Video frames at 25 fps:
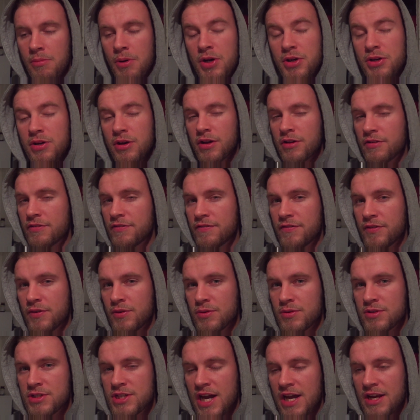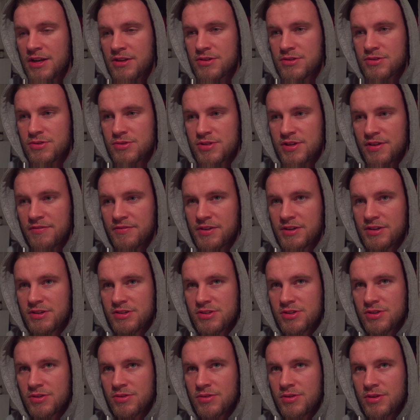I might do like a food challenge or something
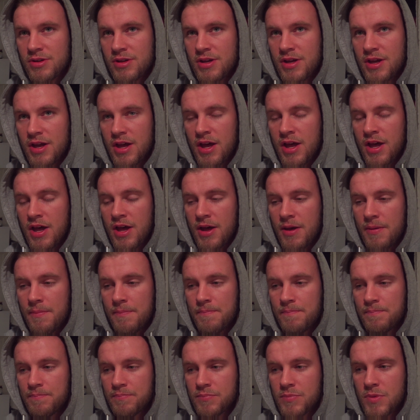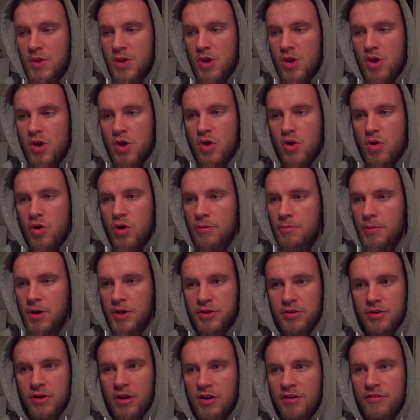soon, or I
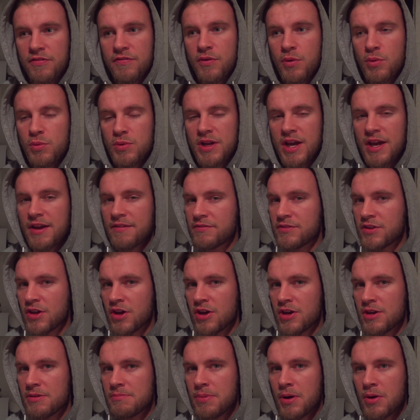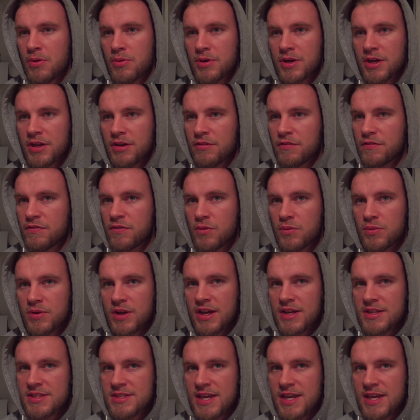might do like a full day of dirty bulking or full day